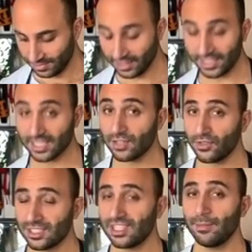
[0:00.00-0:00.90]
This is the
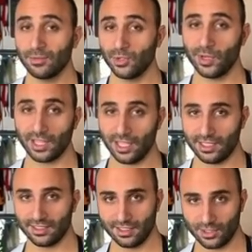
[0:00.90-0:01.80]
first time I'm doing
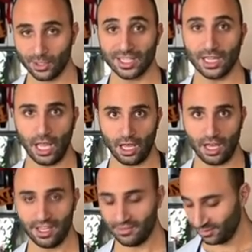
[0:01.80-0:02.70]
this, so it's a
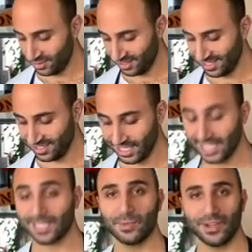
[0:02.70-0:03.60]
live
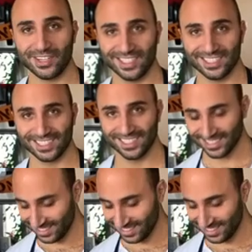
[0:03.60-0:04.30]
experience.